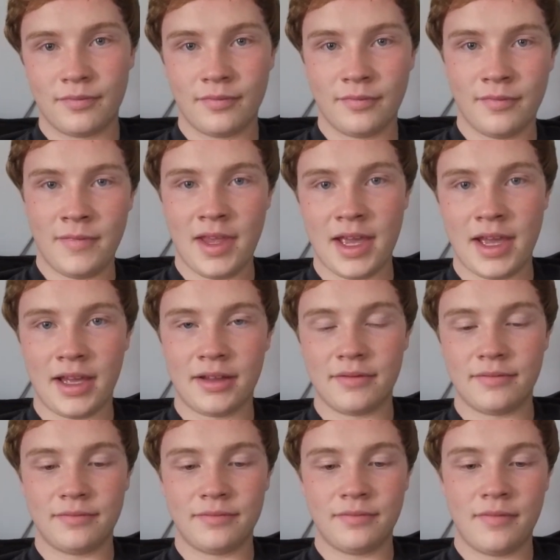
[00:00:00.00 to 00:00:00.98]
Yeah.
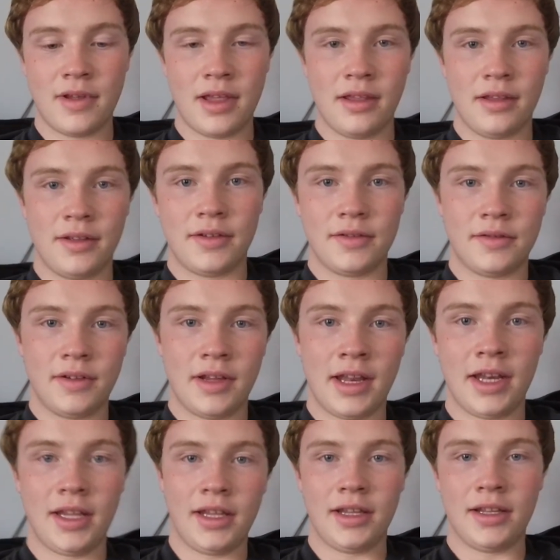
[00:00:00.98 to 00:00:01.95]
I
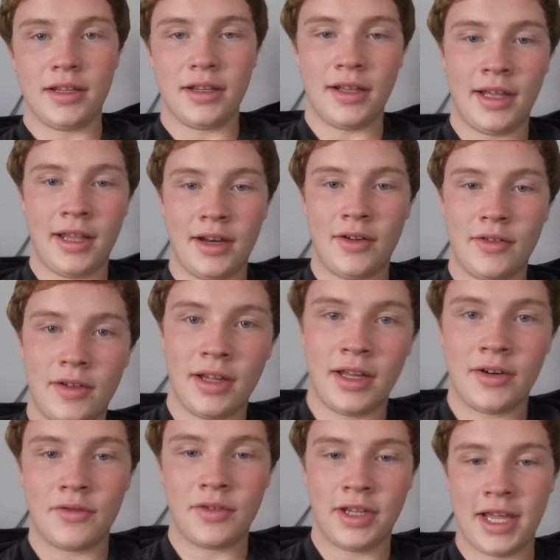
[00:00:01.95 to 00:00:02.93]
don't
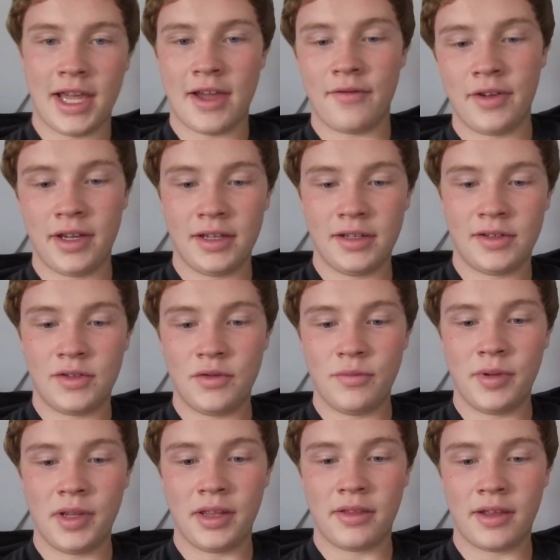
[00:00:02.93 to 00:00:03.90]
really have any
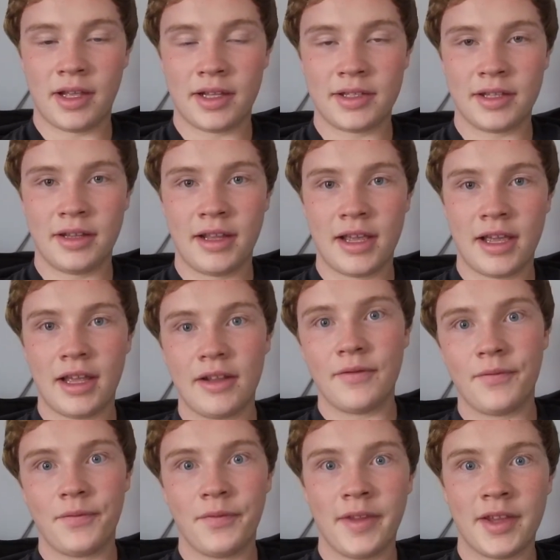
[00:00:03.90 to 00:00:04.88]
too big thoughts on that.
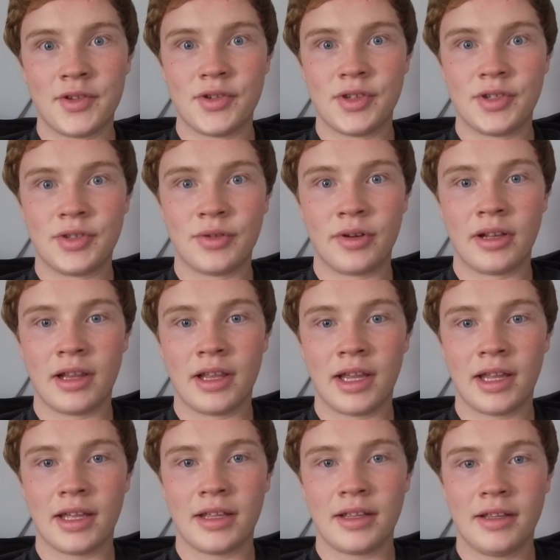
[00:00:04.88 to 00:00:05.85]
That's just sort of
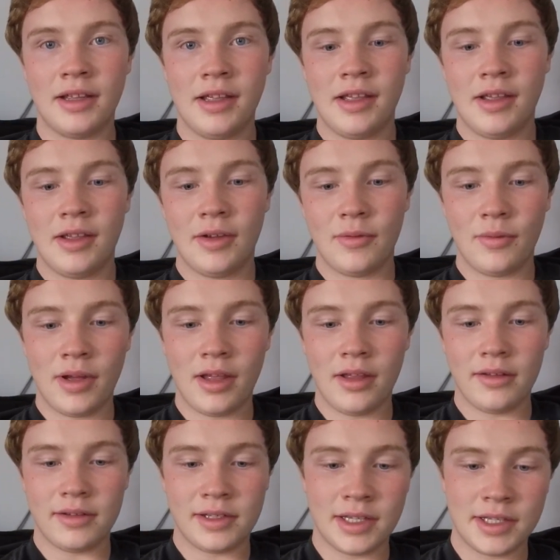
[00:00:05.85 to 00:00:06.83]
like,
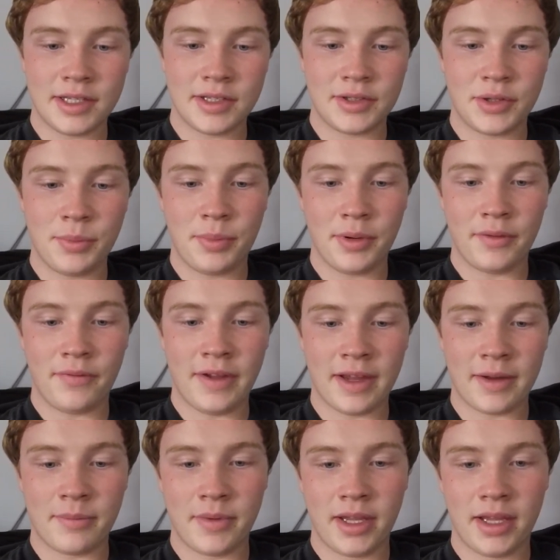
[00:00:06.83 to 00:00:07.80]
well, it doesn't super
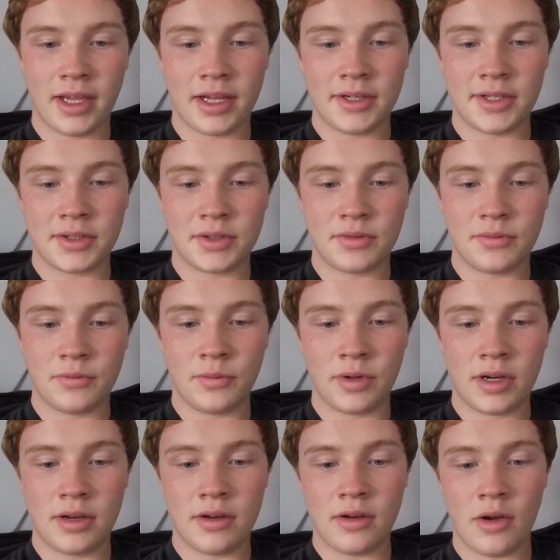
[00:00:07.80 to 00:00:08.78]
affect me. I just
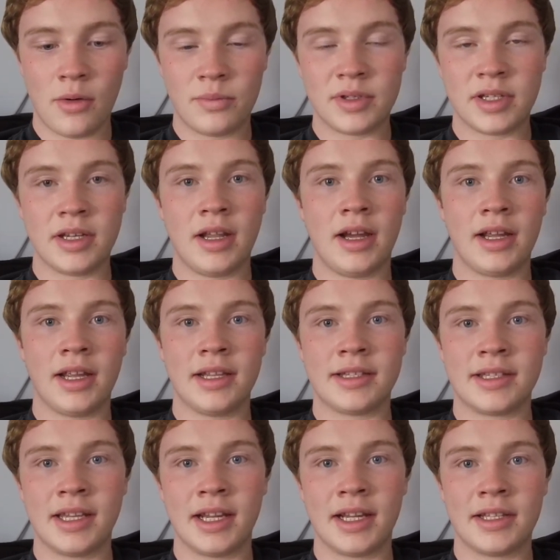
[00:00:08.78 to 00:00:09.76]
would hope to not get
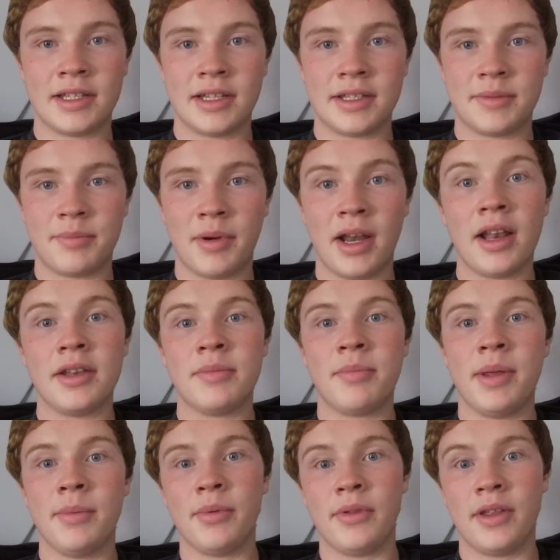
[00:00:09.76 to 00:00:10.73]
sick to spread it to
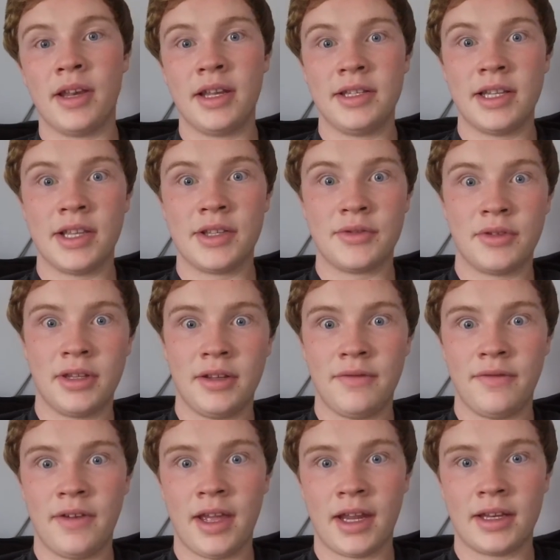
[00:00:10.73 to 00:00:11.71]
people that it does really
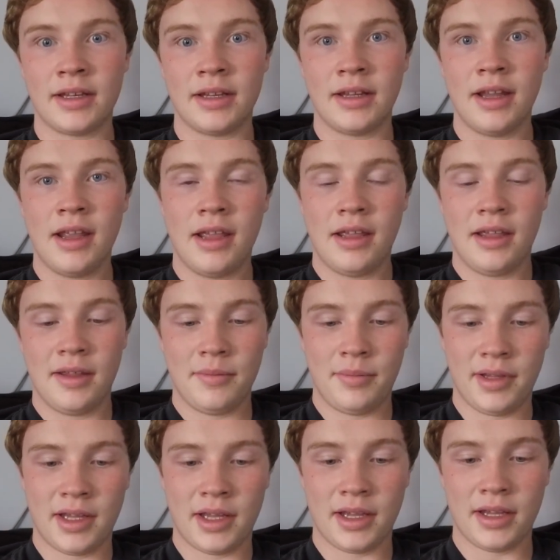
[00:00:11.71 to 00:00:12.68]
affect,
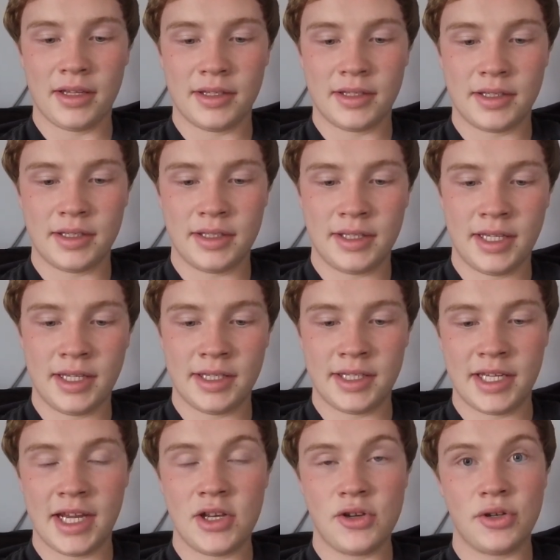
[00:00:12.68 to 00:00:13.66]
because
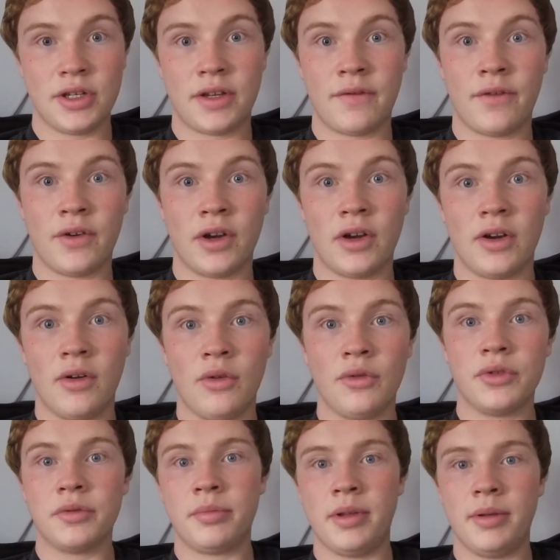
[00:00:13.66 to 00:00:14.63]
'tis dangerous for
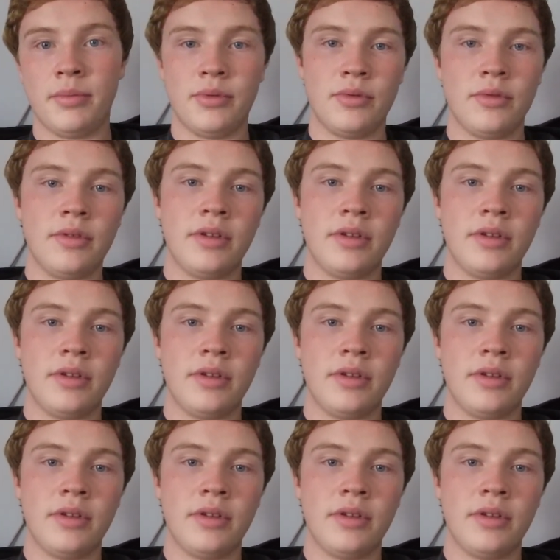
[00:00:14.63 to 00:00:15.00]
older people.